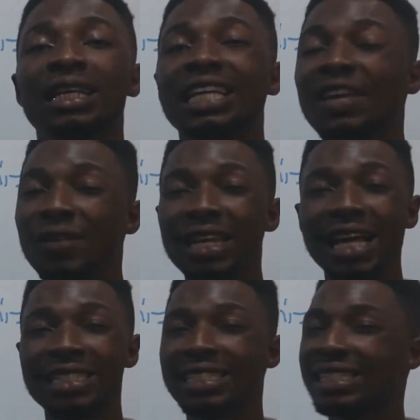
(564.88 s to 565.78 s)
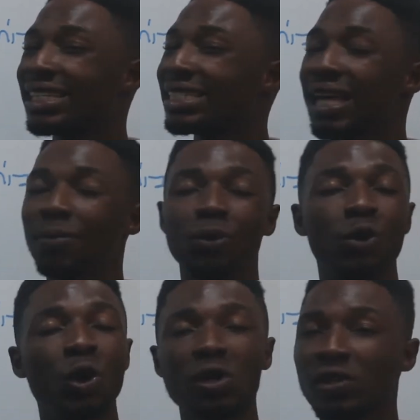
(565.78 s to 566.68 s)
giving us some
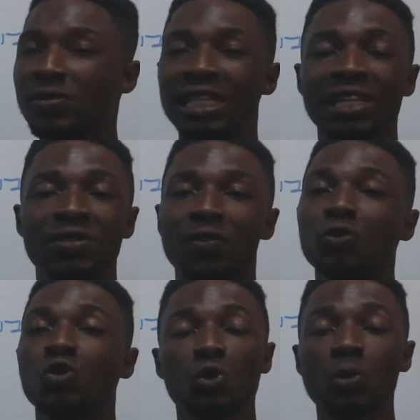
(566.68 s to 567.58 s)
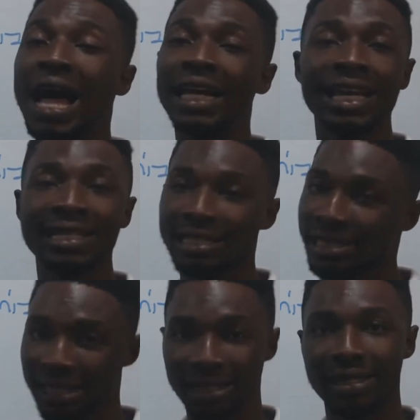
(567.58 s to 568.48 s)
loss of sense of true
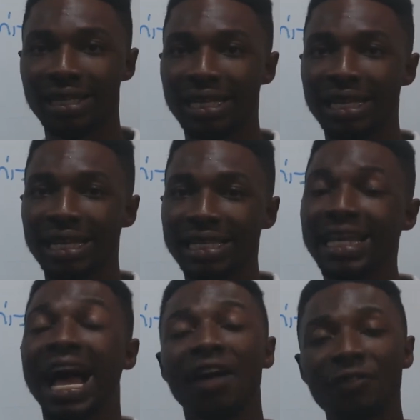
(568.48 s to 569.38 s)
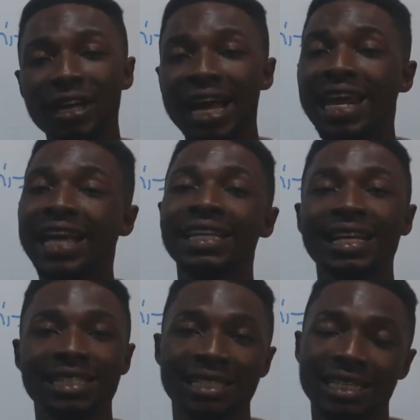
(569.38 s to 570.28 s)
identity. The African
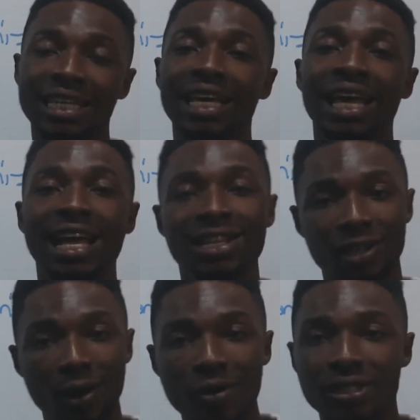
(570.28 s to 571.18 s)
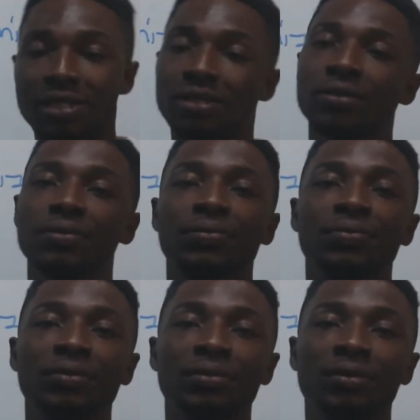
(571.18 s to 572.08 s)
identity is lost
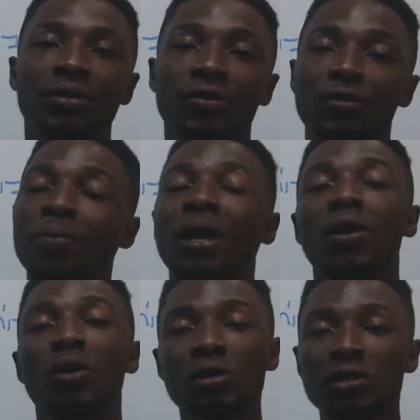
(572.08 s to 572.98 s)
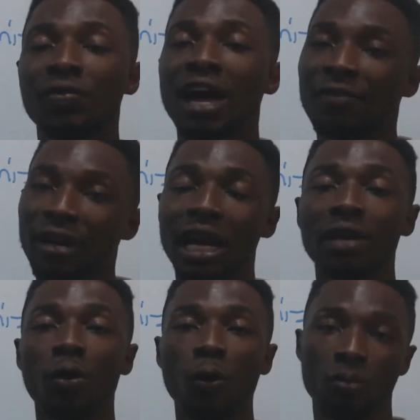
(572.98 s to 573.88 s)
from a lot of African
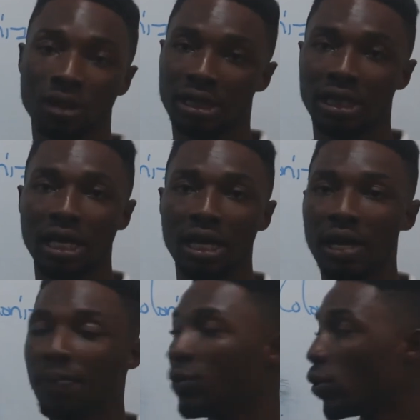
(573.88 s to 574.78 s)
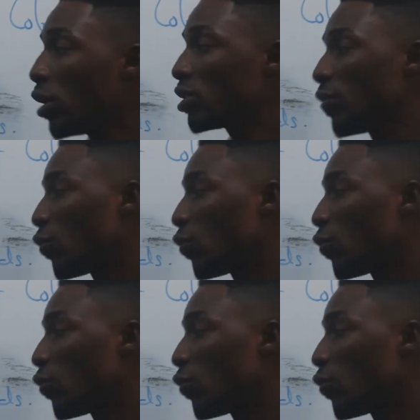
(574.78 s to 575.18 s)
homes because of